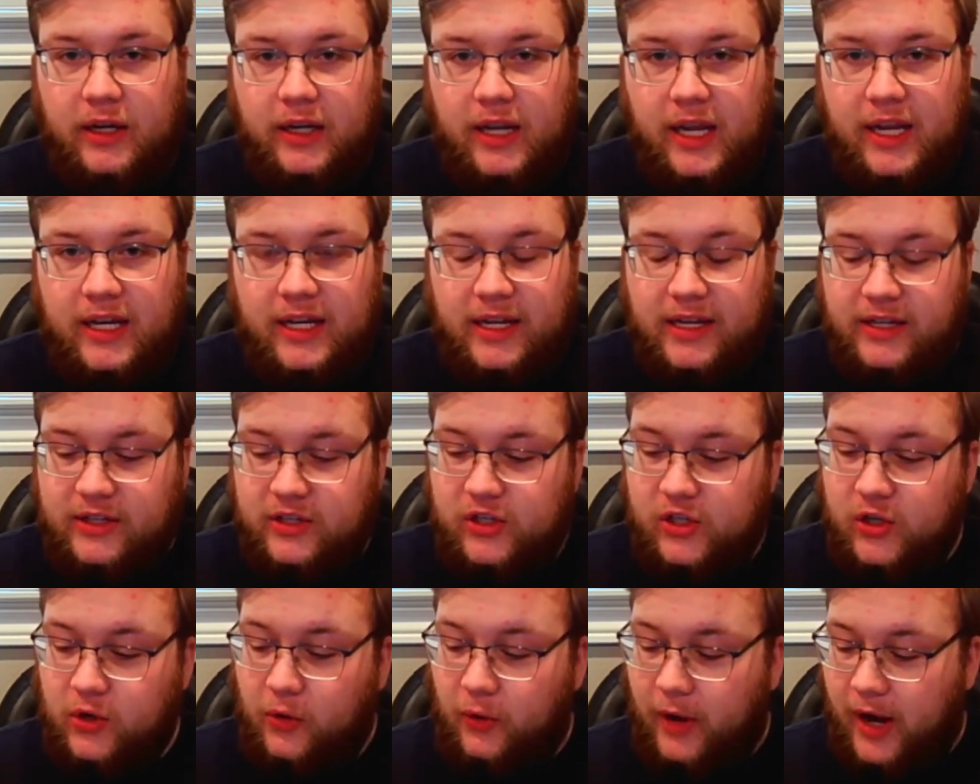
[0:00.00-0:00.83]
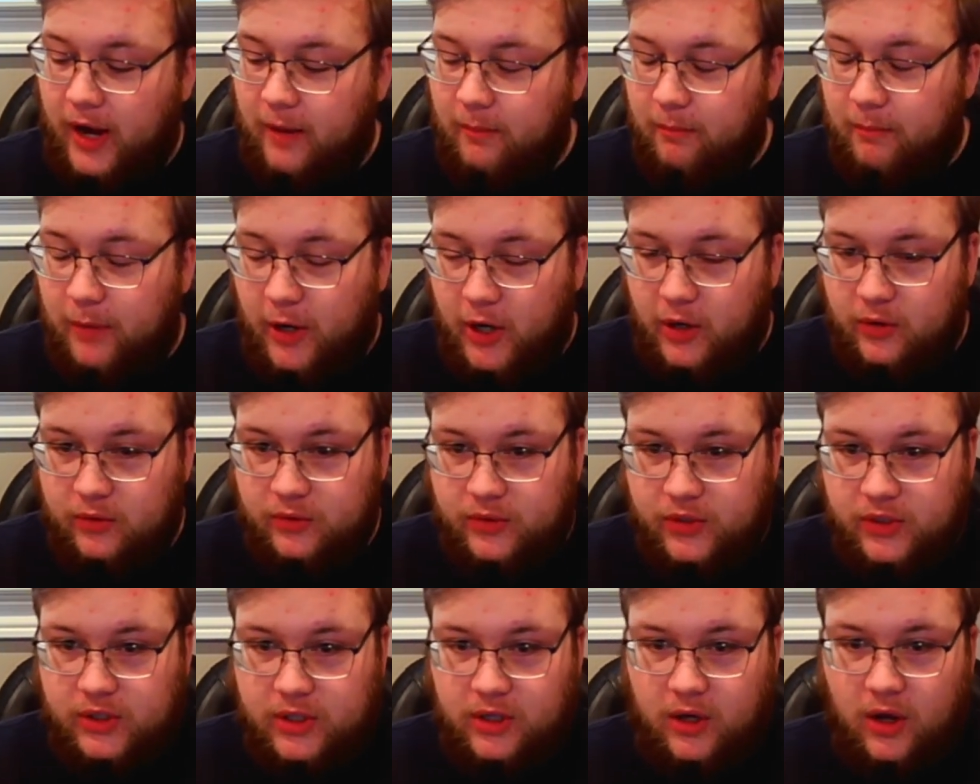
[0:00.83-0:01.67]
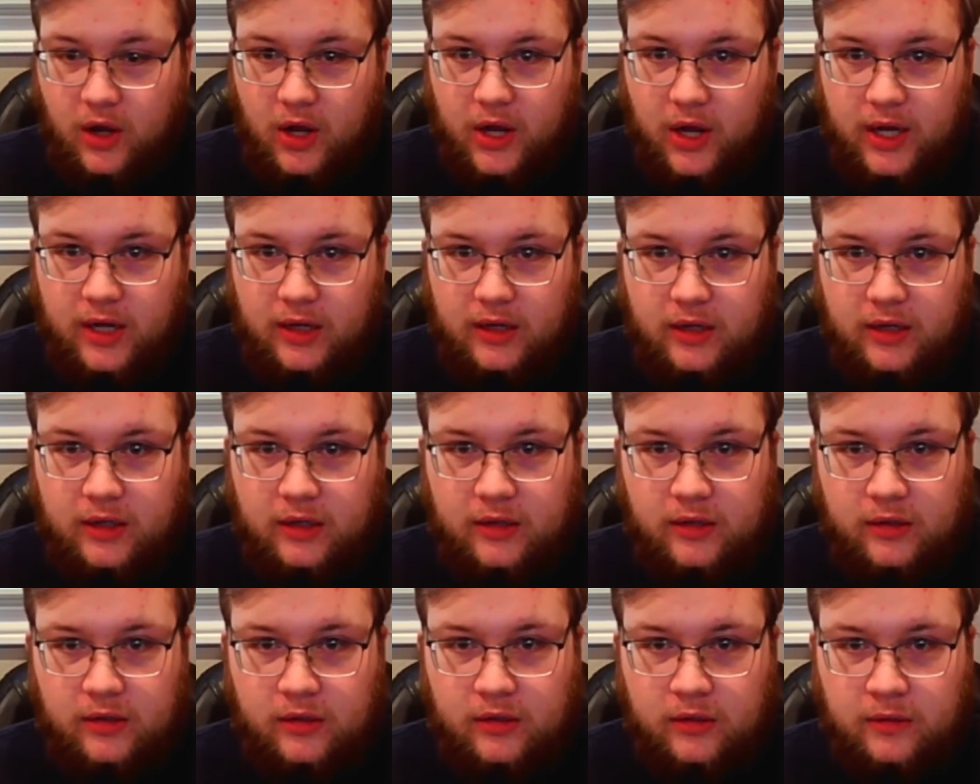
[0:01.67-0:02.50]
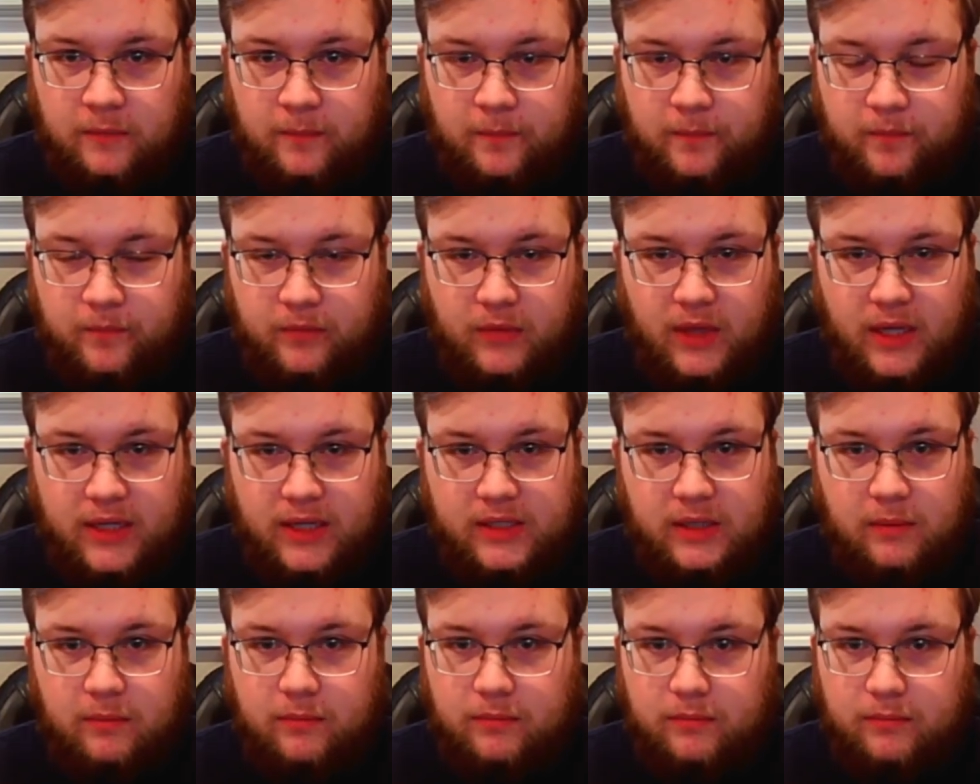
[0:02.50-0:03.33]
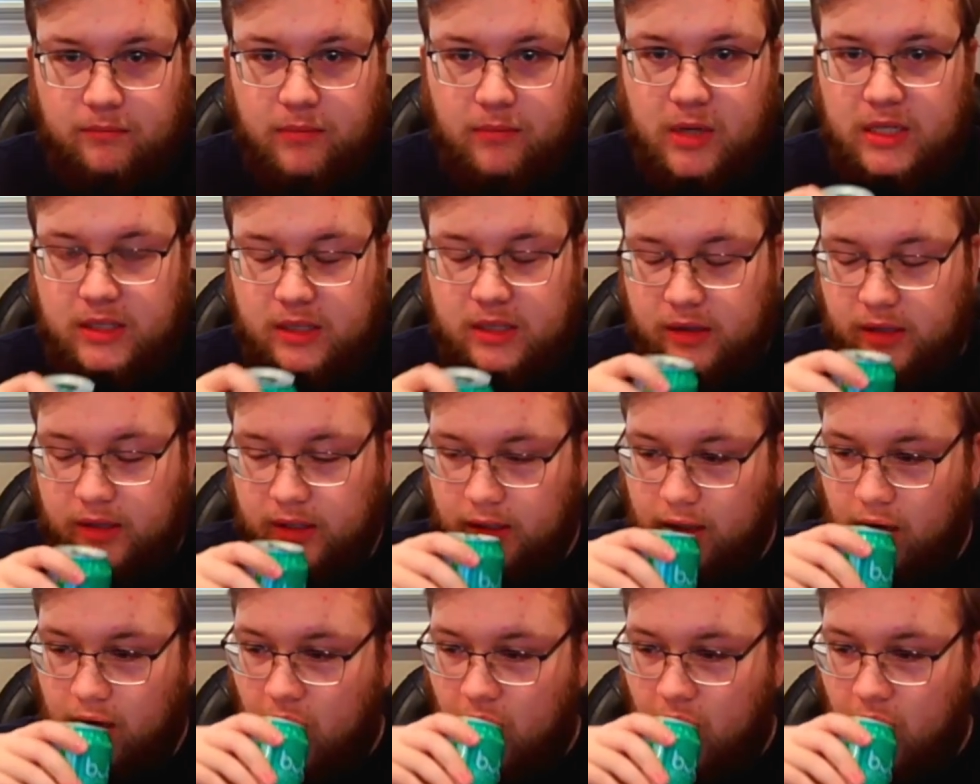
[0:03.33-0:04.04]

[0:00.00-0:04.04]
an Instagram post on like some pizza thing.